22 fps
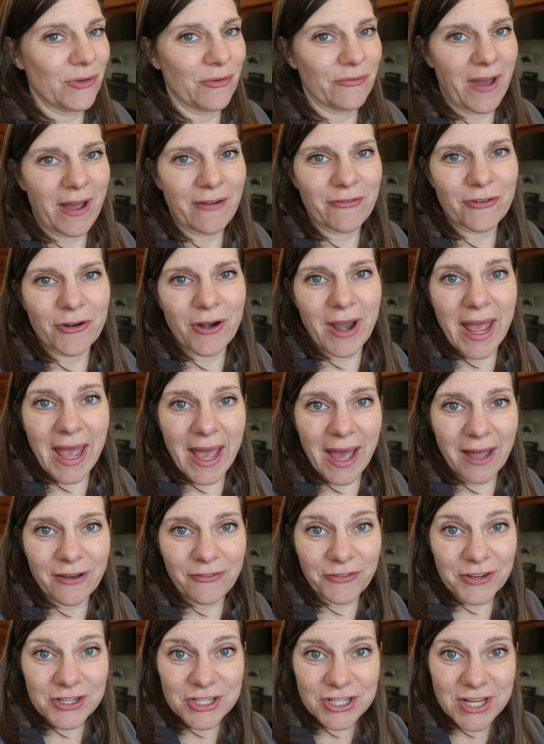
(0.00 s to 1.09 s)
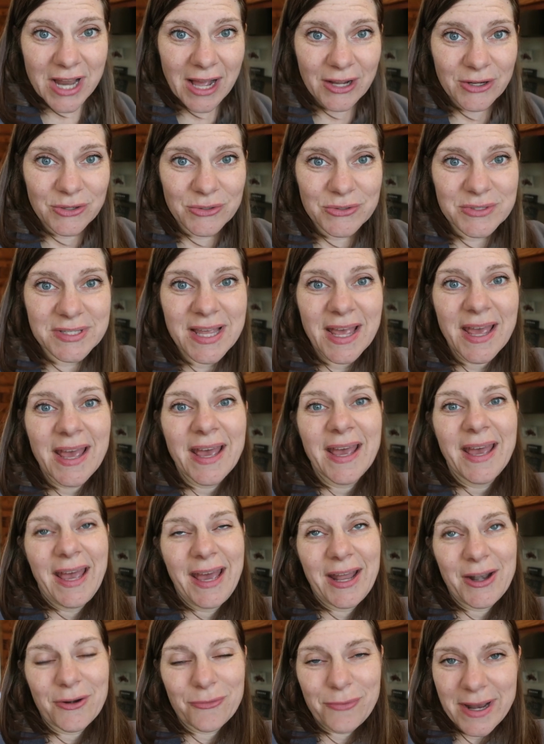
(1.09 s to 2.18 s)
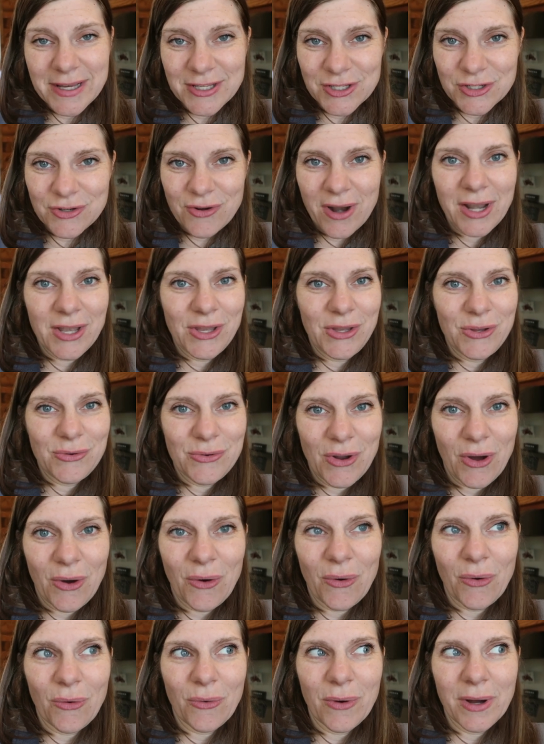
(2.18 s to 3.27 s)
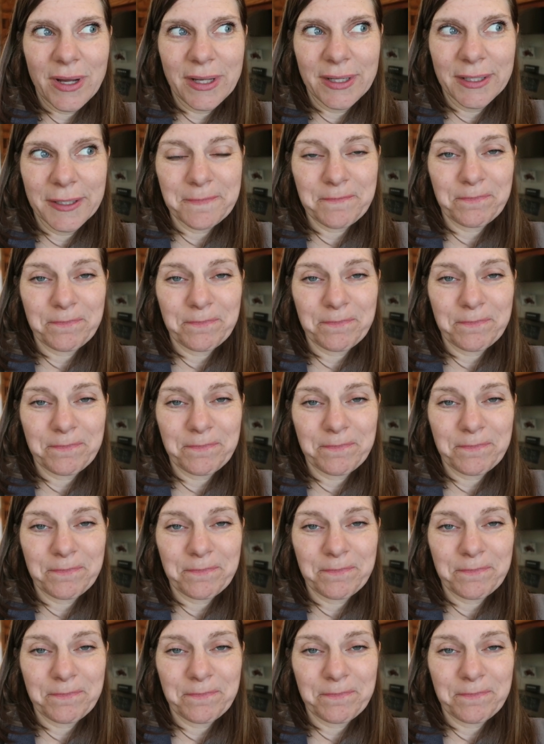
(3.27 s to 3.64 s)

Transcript: If you've ever had fish tacos at a restaurant, you know,